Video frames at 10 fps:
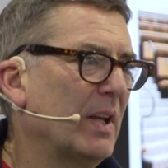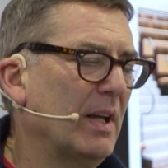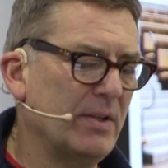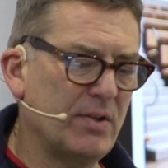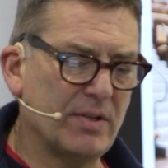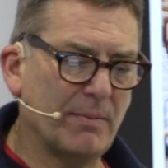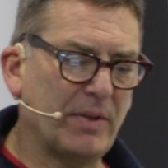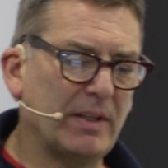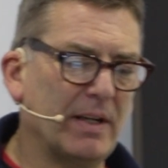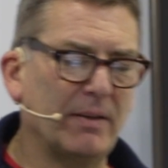And this is
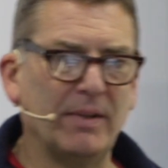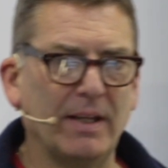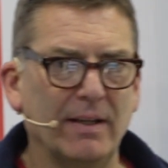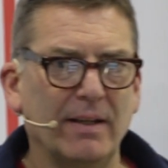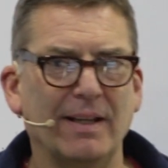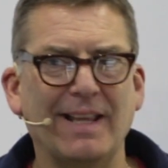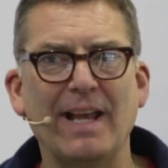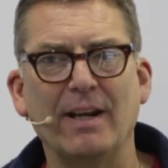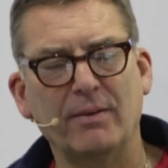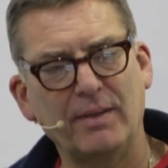something that I think
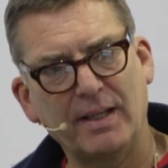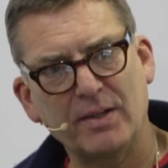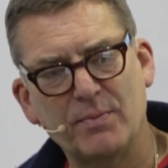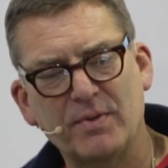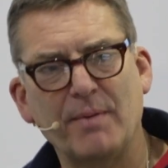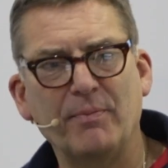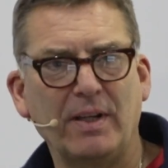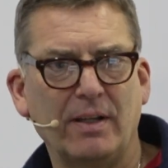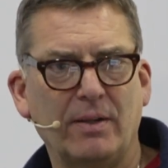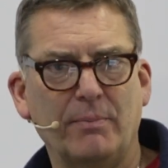it's something
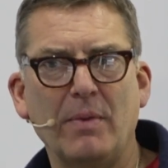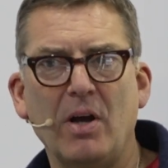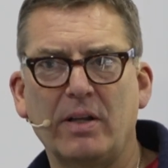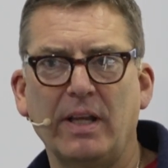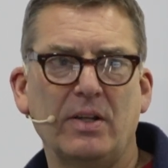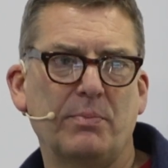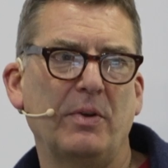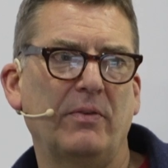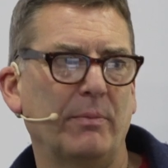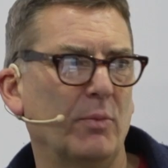that the market is
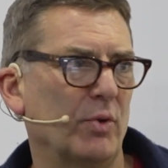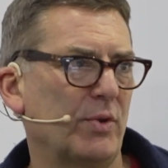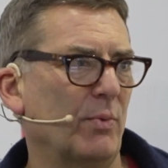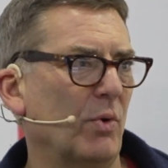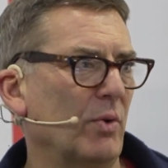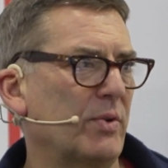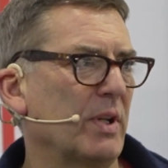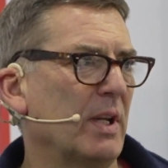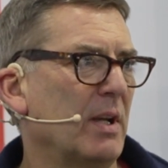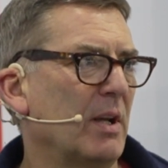moving more towards,
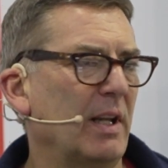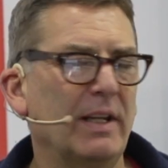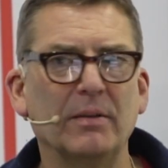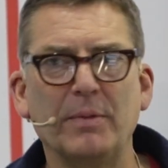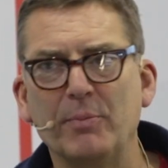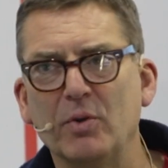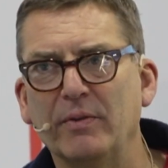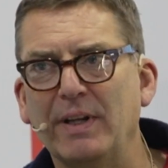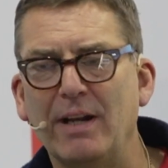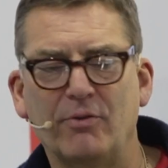a little bit more of a
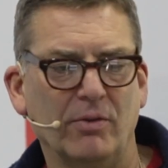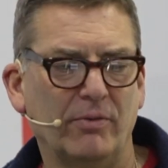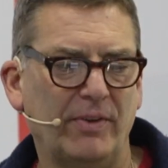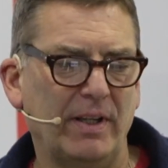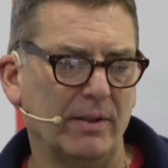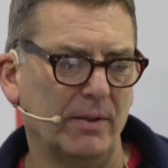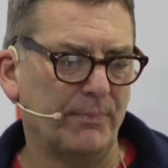natural feel.